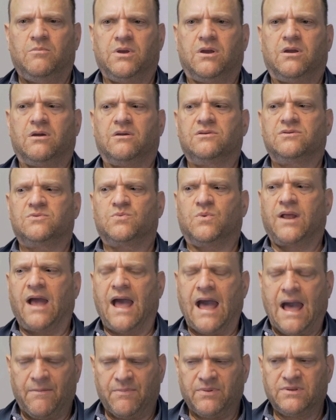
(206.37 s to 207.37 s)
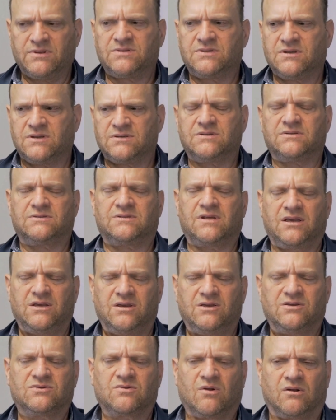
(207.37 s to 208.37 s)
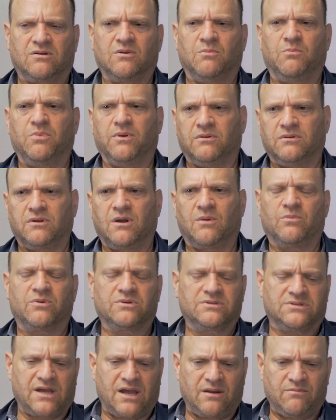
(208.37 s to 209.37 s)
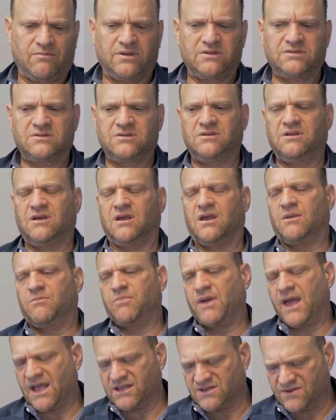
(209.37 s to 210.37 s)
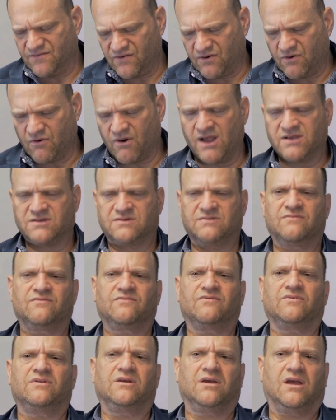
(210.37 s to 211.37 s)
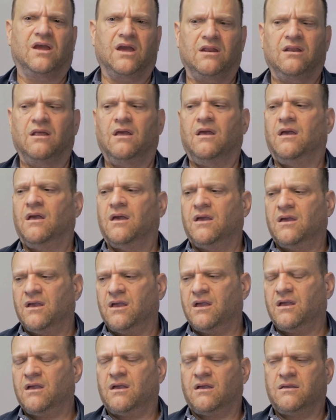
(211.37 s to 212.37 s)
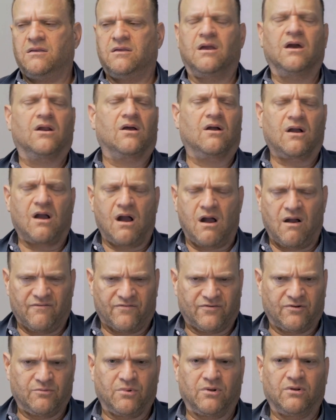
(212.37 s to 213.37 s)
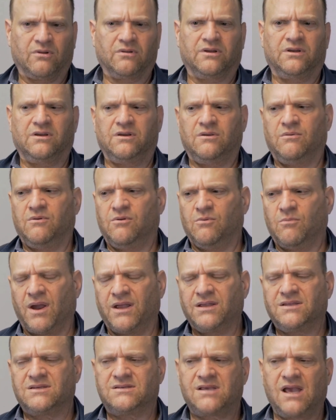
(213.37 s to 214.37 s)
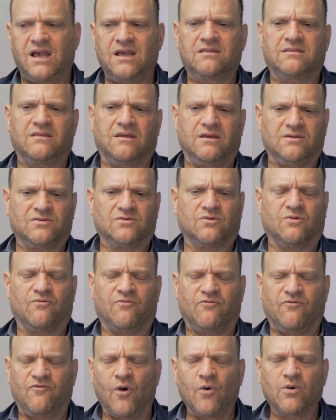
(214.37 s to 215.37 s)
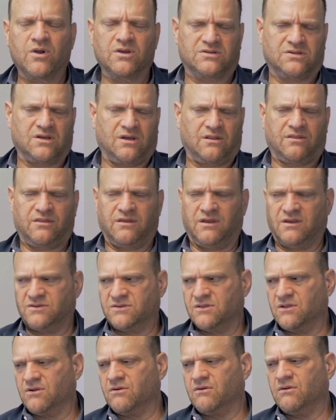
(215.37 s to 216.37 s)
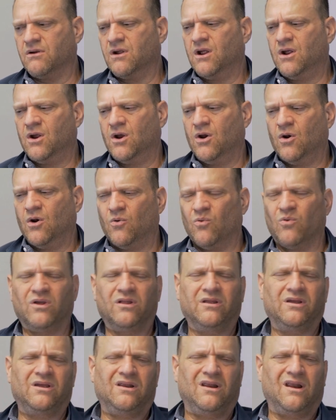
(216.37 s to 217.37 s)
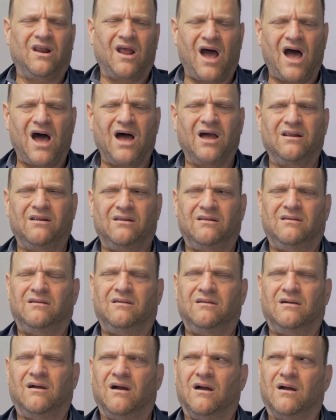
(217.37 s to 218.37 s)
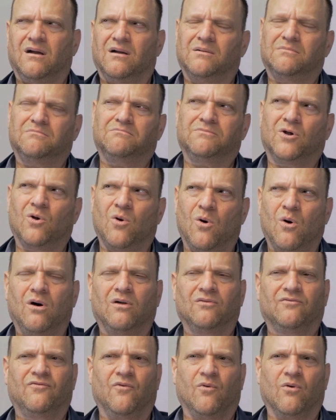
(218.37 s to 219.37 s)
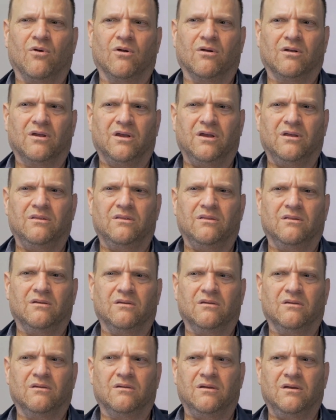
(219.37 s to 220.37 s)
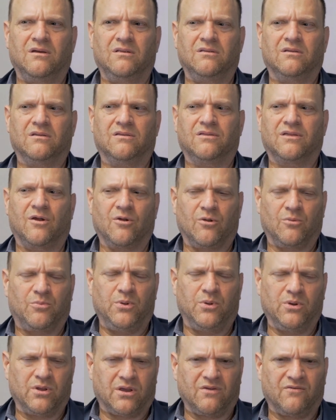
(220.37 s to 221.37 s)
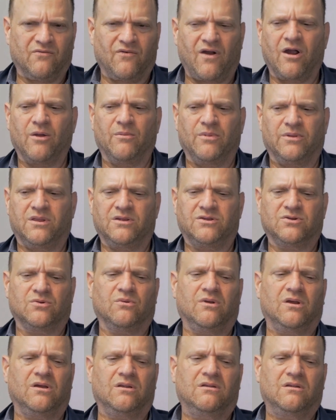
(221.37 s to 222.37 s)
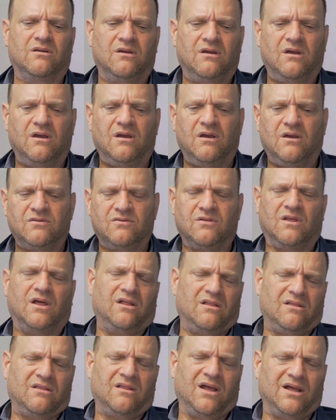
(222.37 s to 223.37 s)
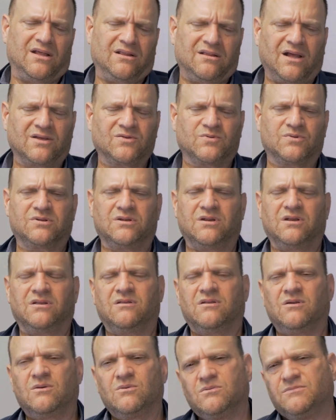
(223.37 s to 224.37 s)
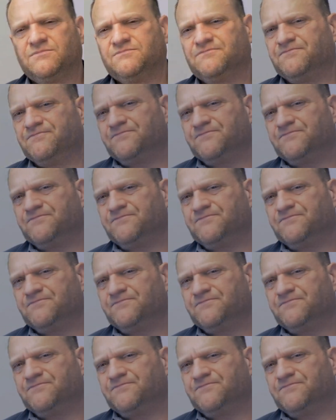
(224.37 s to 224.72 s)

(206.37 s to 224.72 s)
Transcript: Because what happens is, is that you start to build up resentments and you get passive aggressive and you get you get uncomfortable and you might say things or focus on things that are really not um, called for in the in the therapeutic environment that you're in. So that, that that's what you need to do.